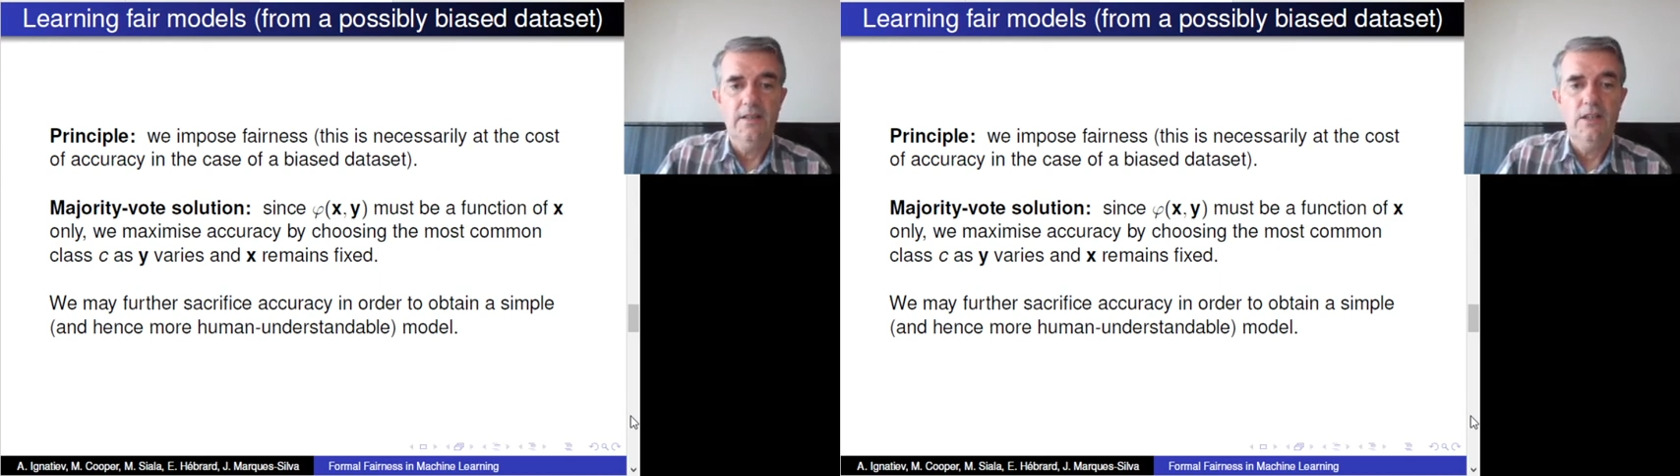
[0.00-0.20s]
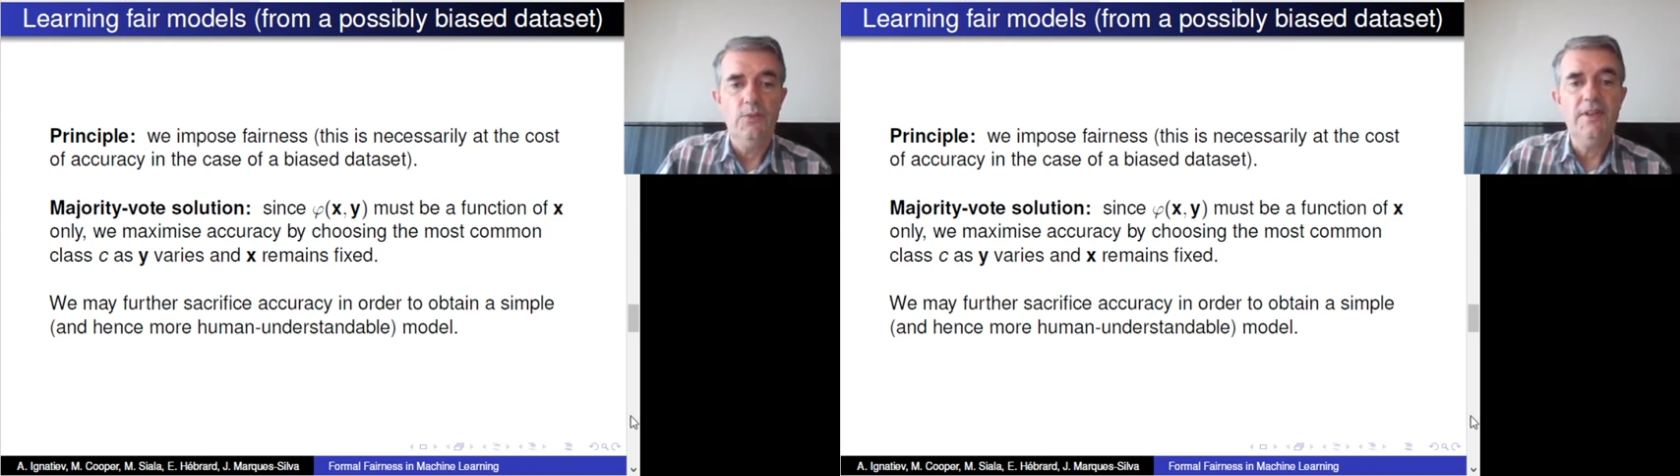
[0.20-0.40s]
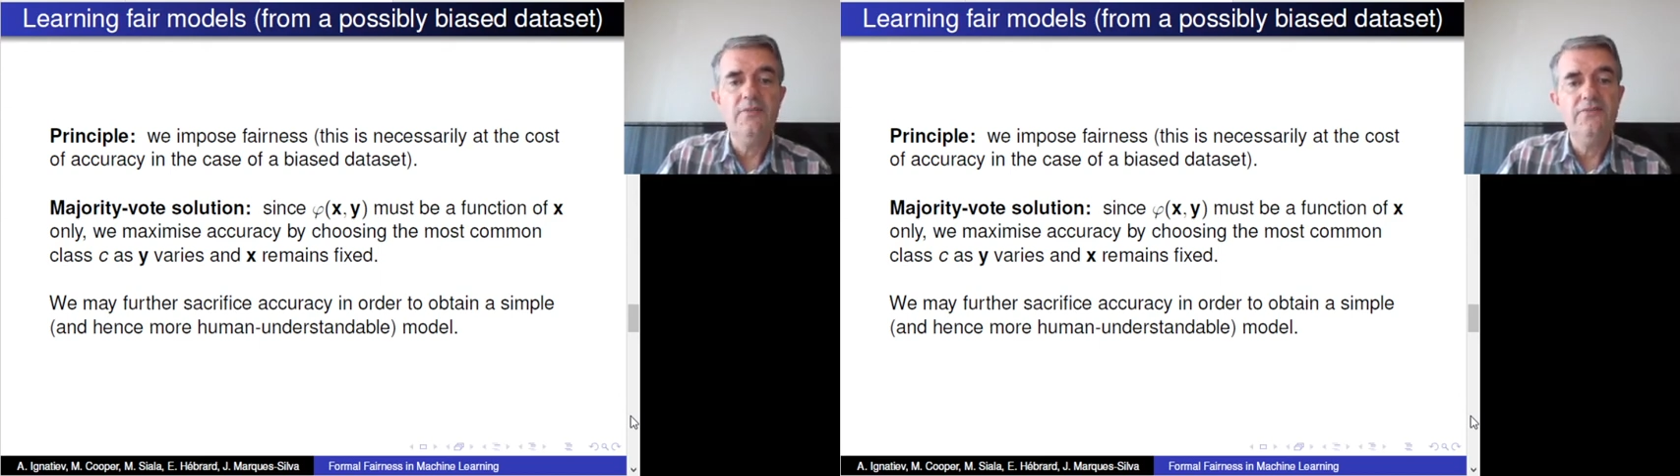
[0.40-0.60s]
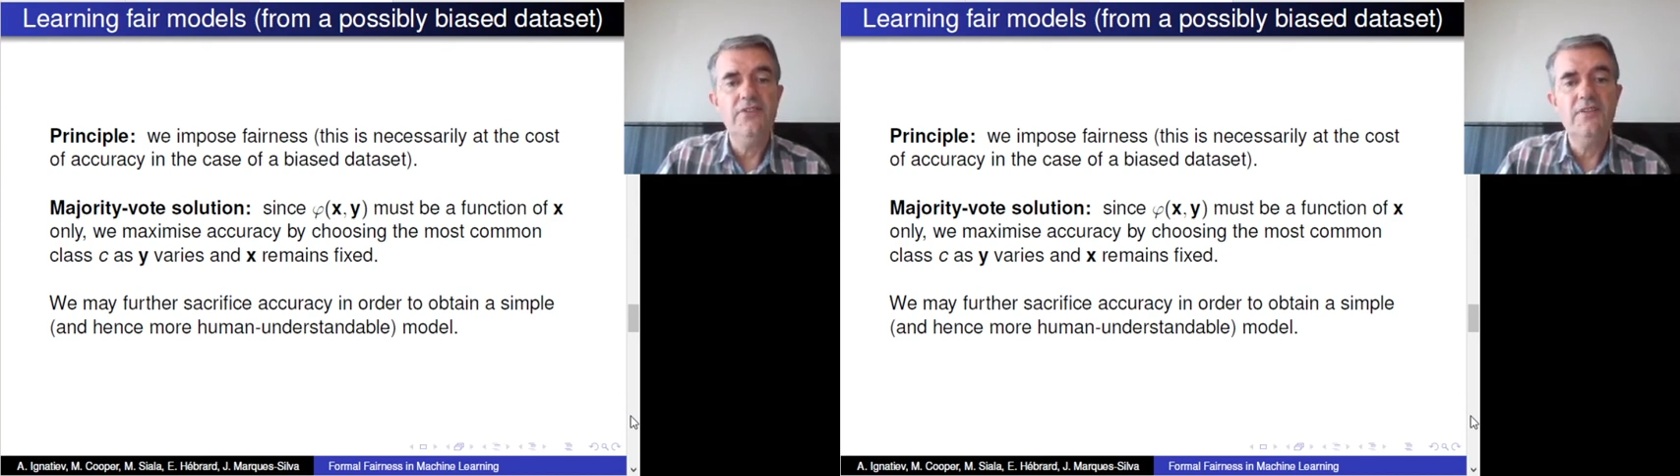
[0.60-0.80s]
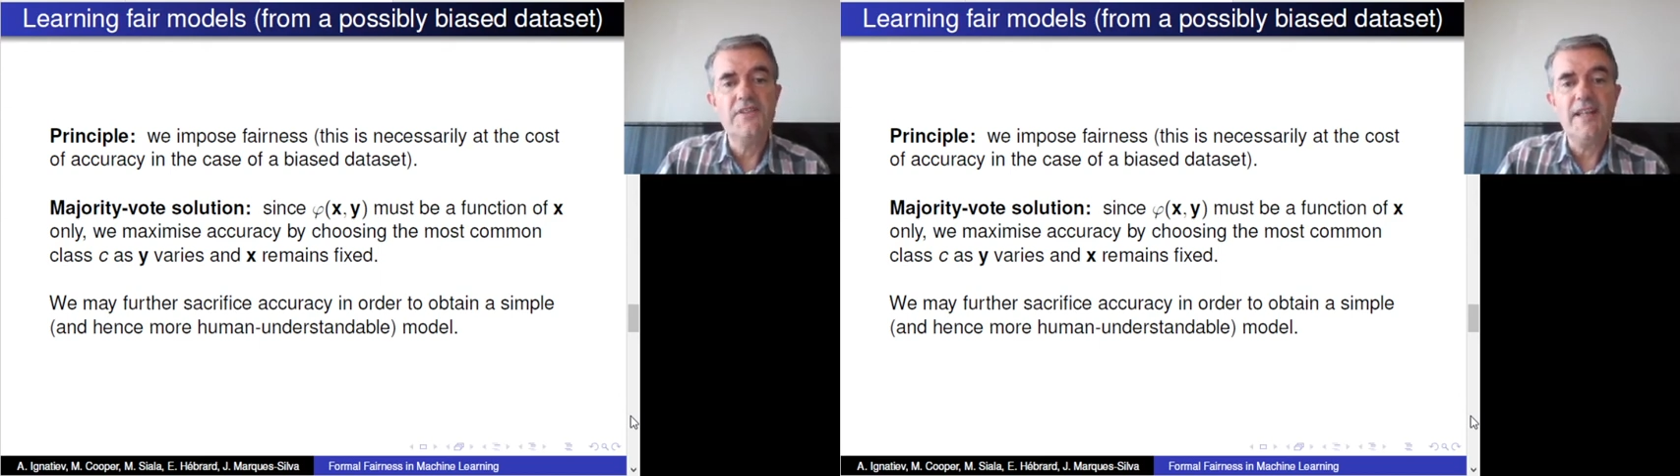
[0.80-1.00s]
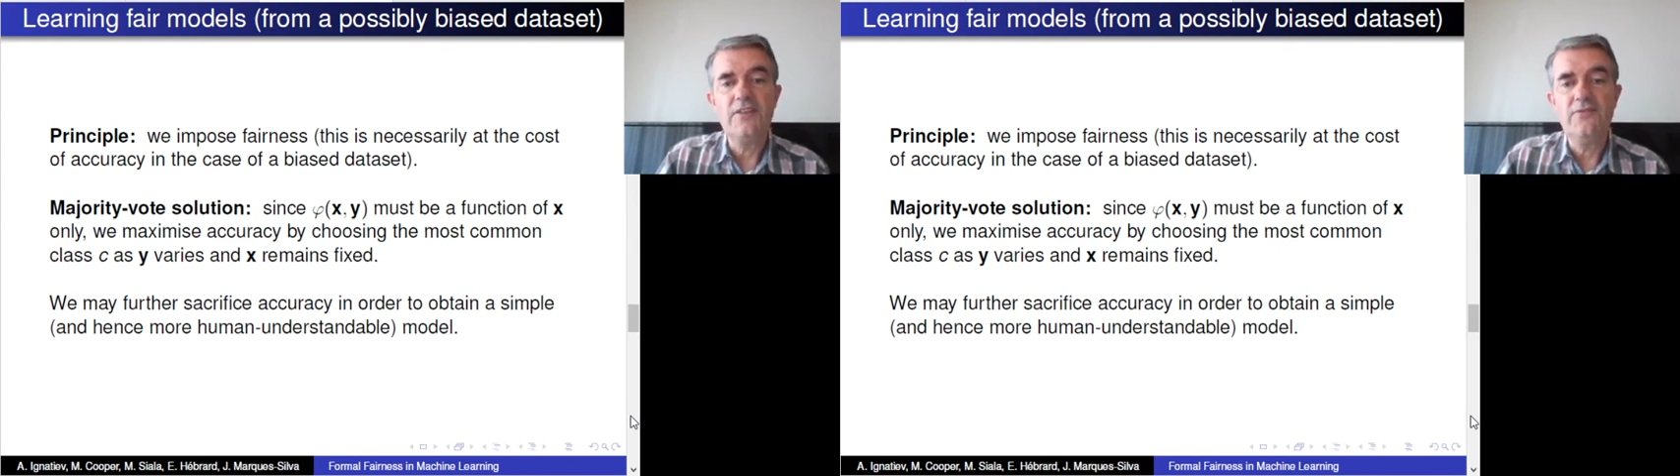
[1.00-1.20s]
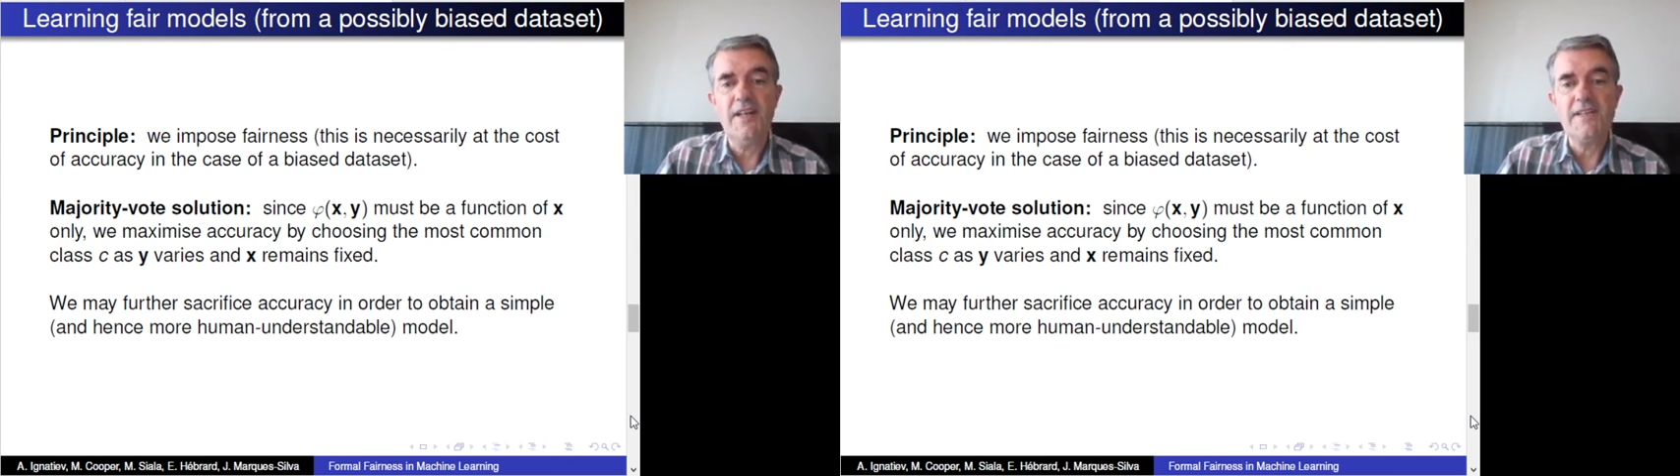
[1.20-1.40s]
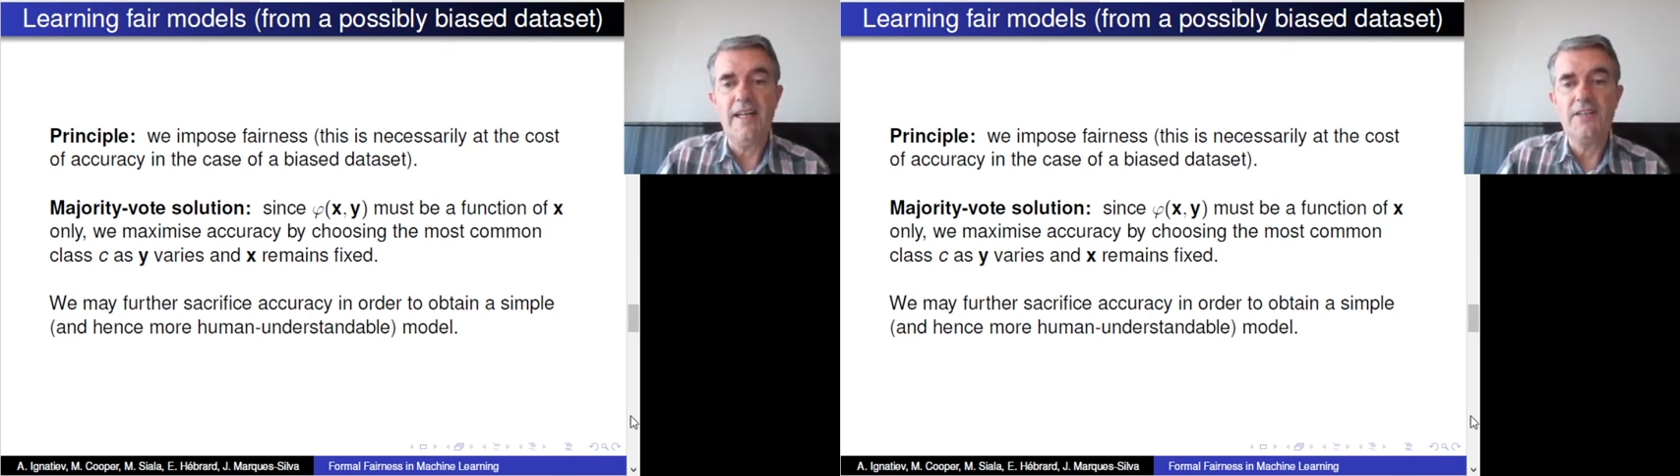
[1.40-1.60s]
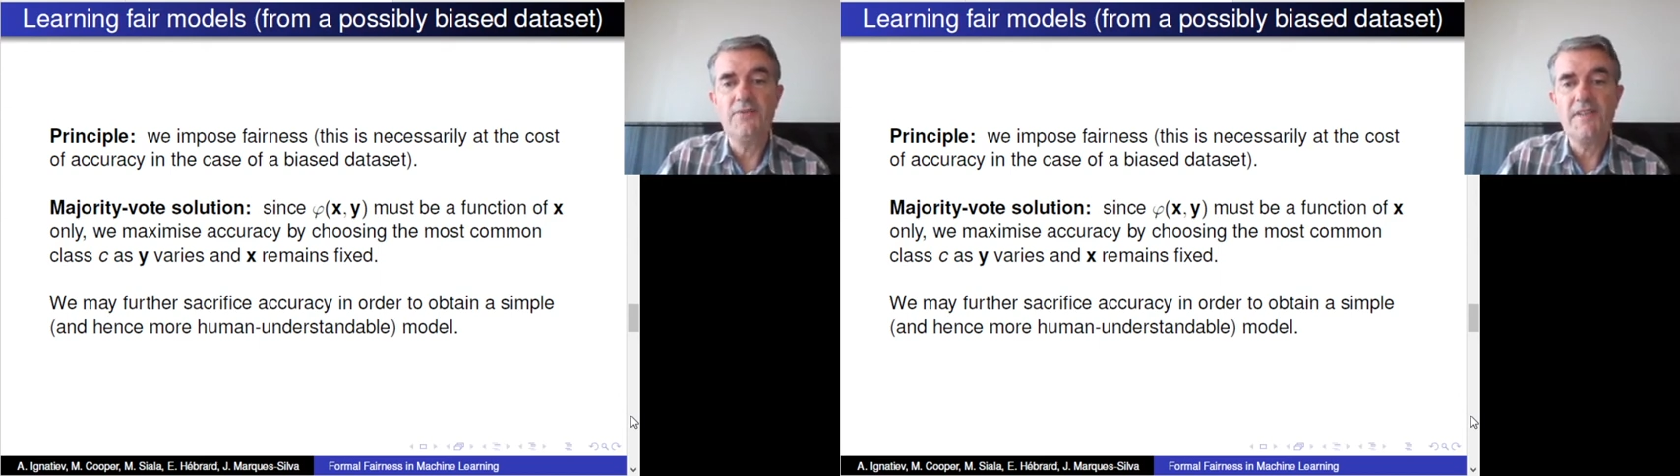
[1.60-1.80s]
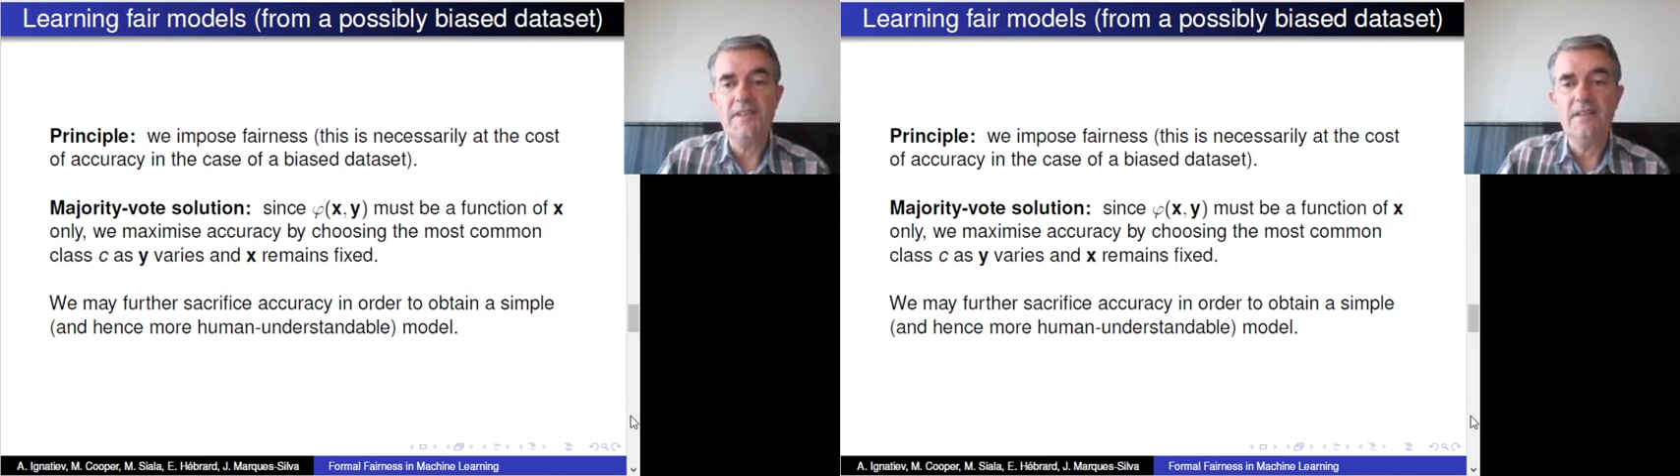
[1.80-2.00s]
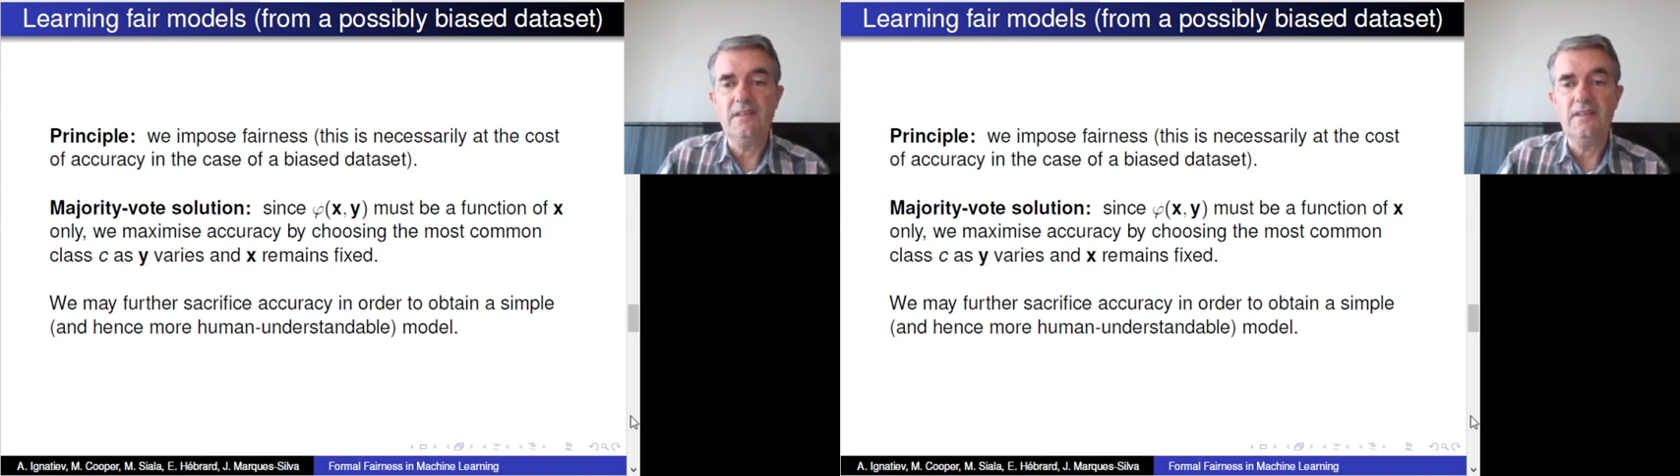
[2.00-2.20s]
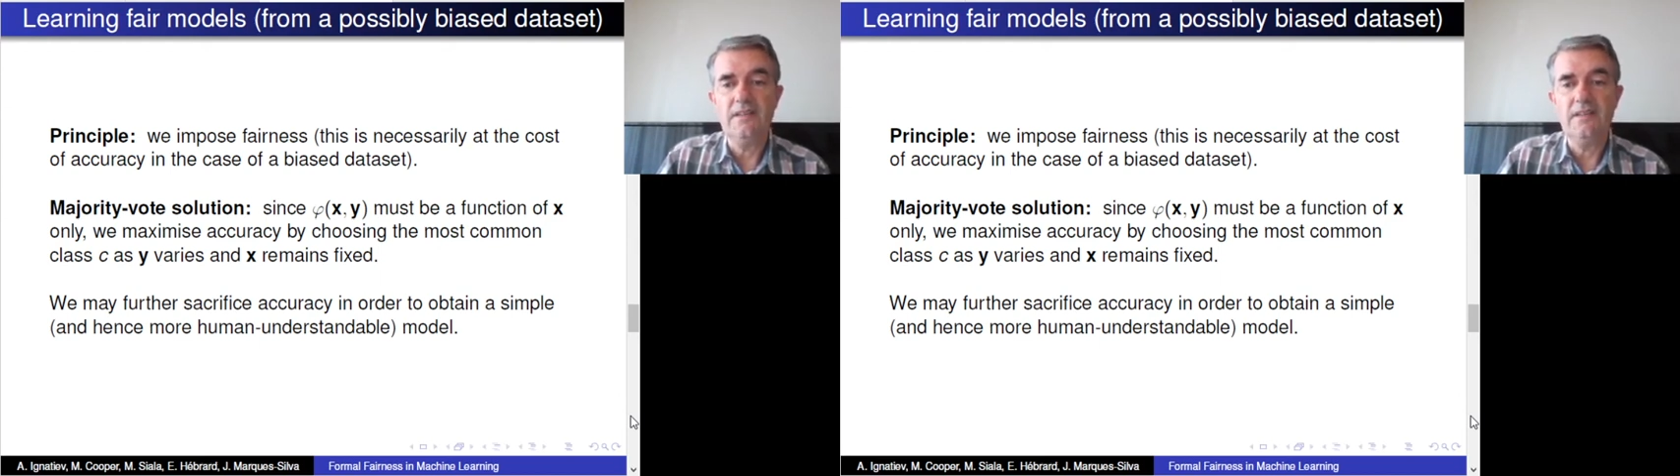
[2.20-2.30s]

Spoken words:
We can further sacrifice accuracy